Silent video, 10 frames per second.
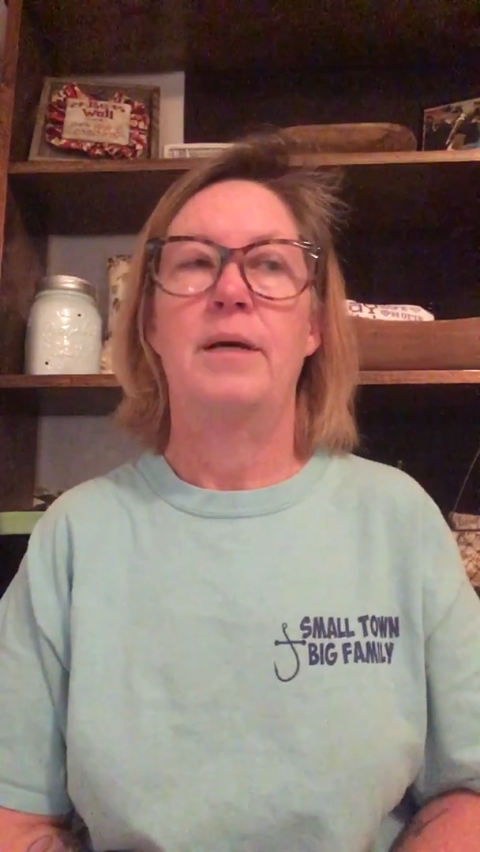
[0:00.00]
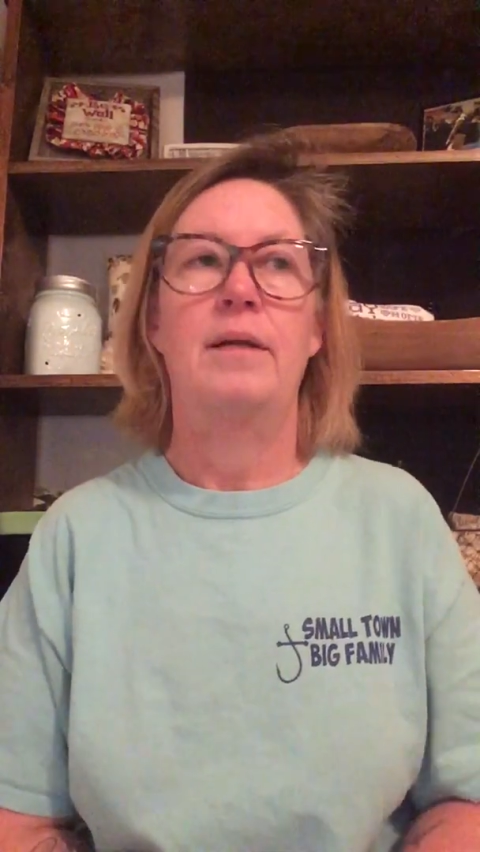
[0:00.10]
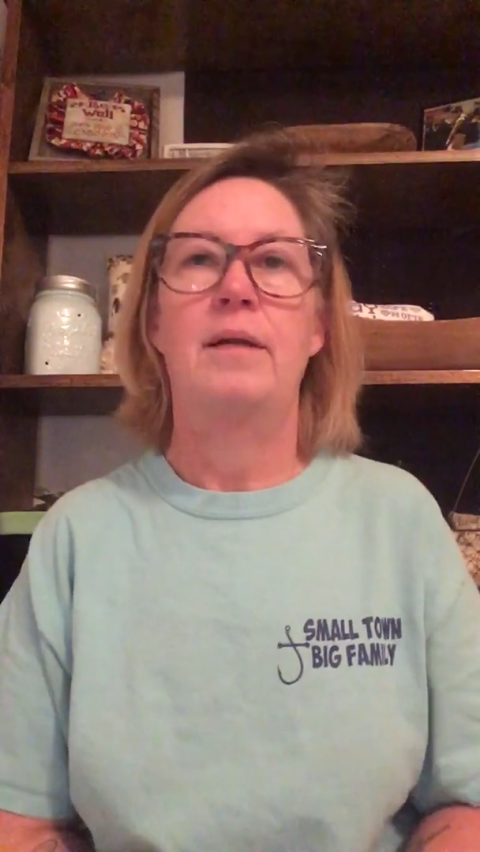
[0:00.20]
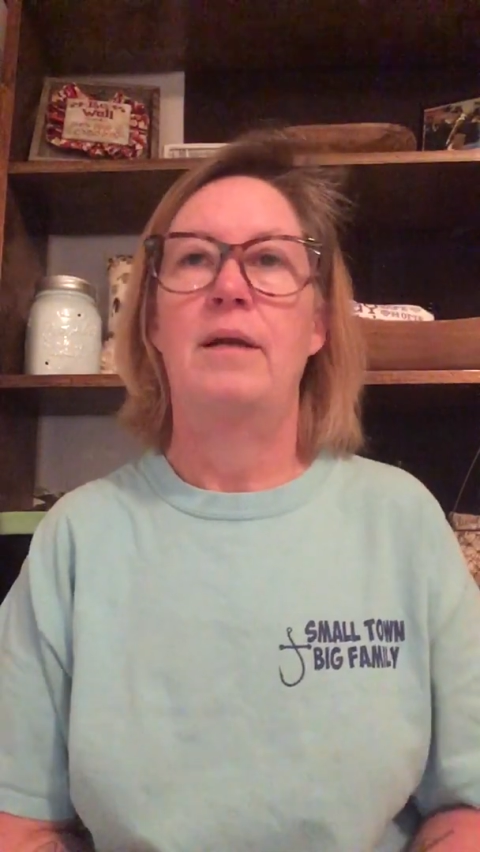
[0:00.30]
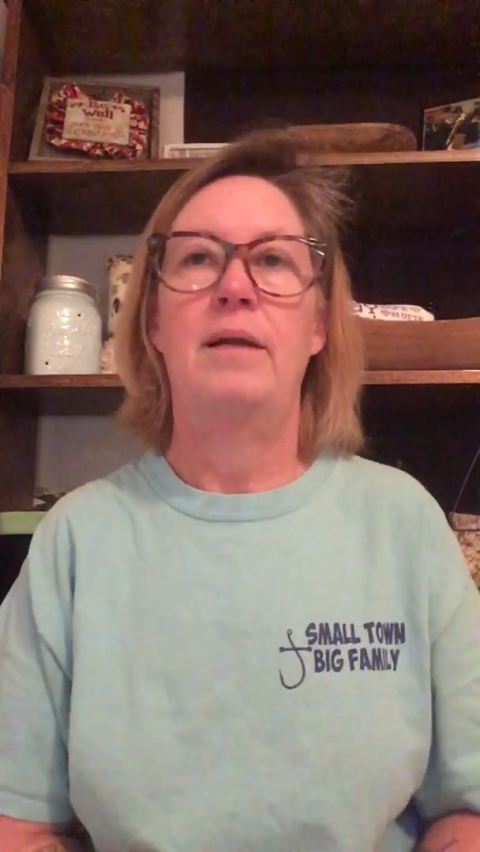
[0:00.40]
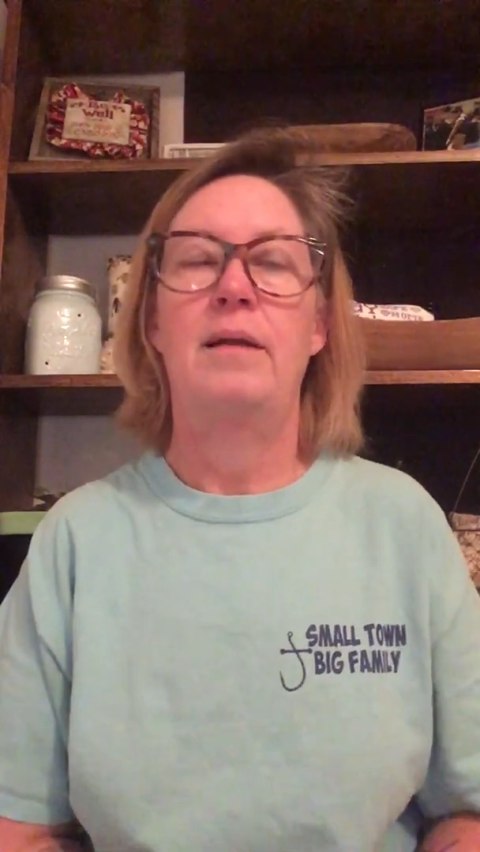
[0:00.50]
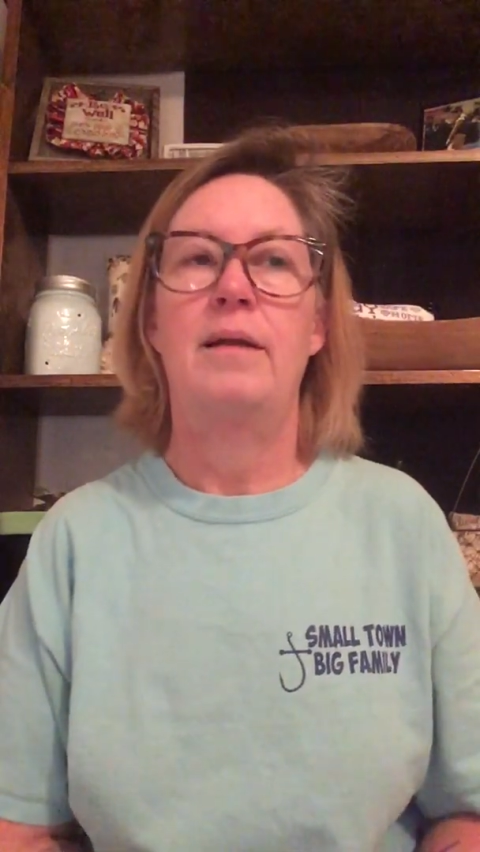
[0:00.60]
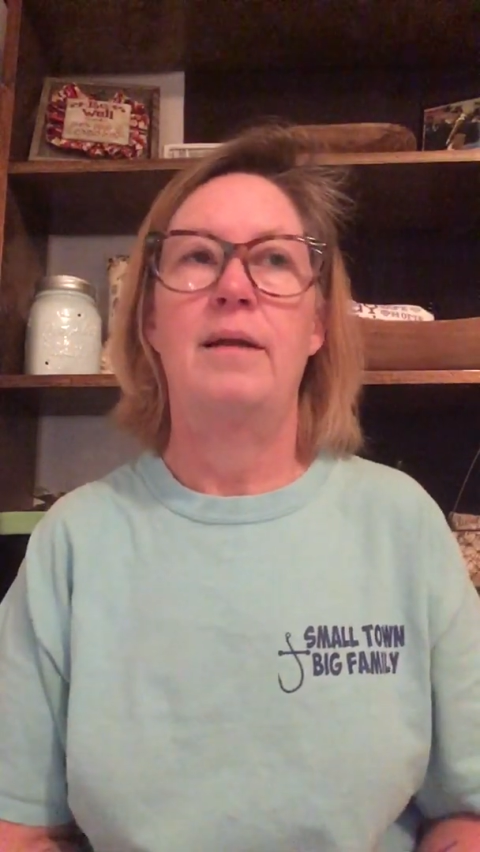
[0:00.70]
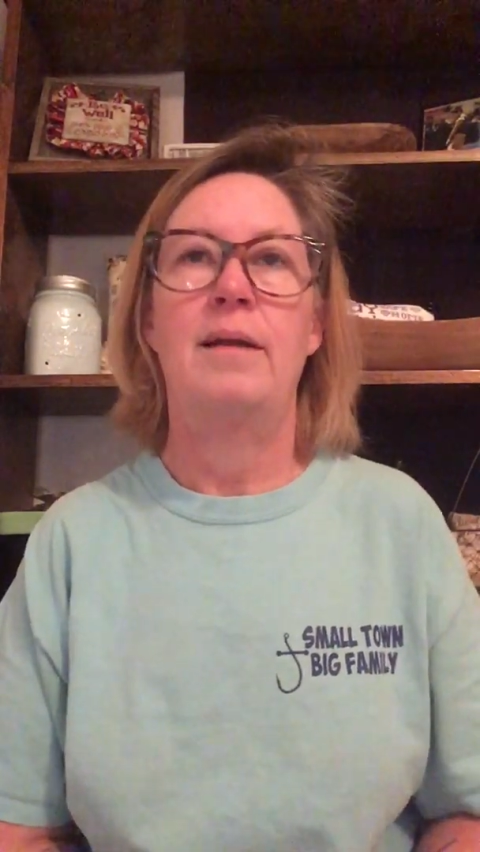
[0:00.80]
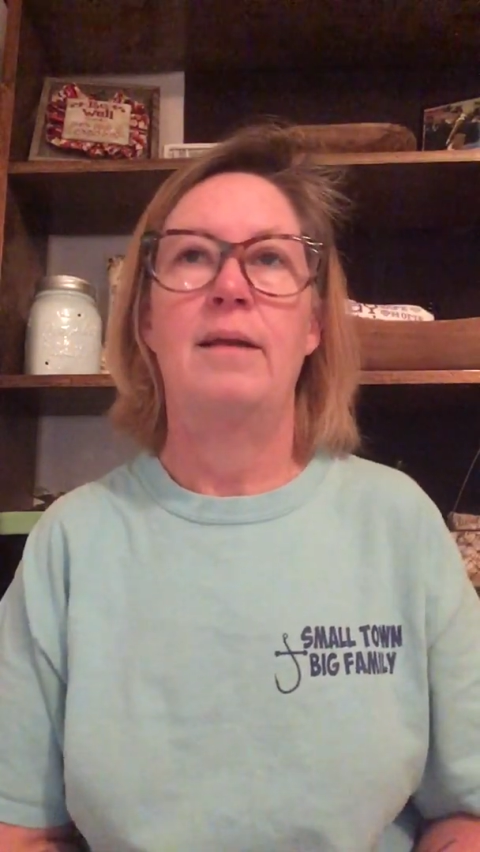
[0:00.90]
but I didn't
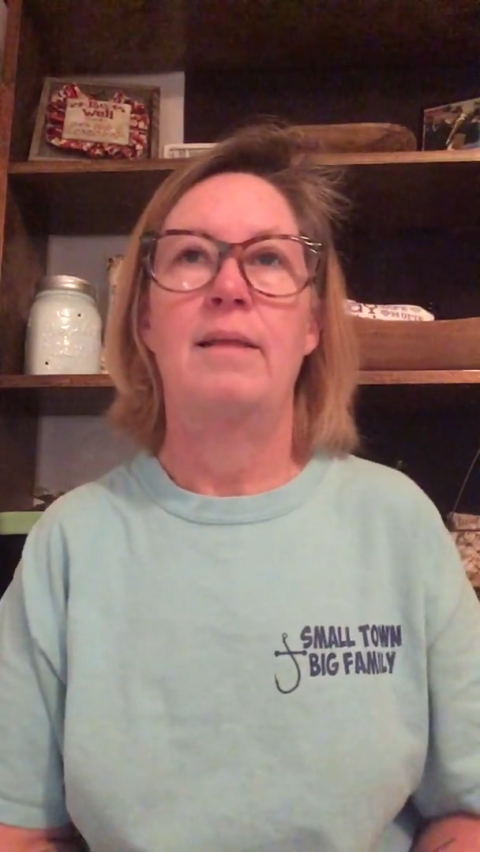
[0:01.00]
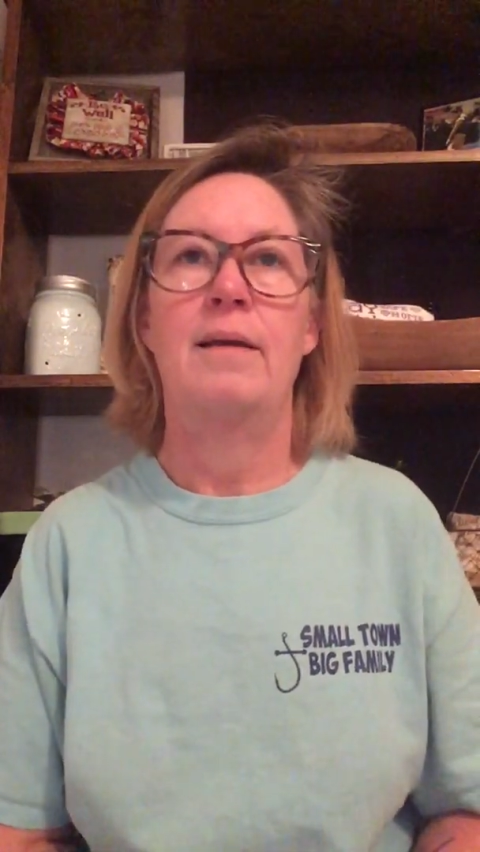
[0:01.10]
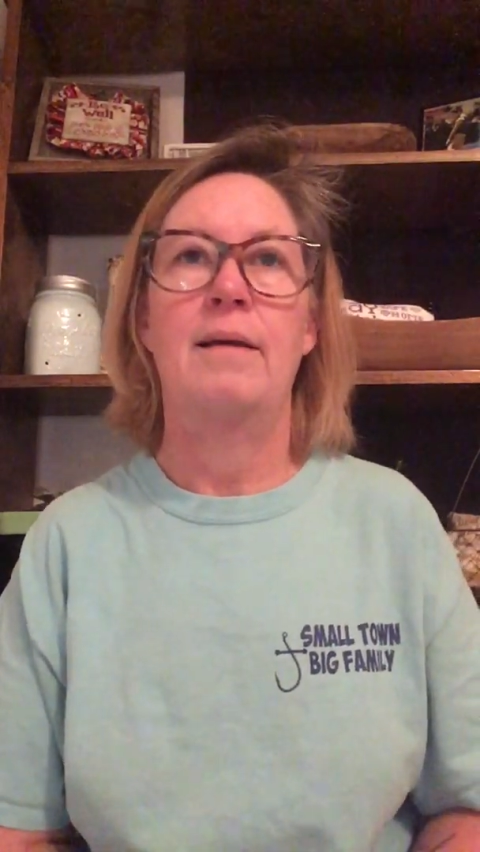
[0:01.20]
kit anything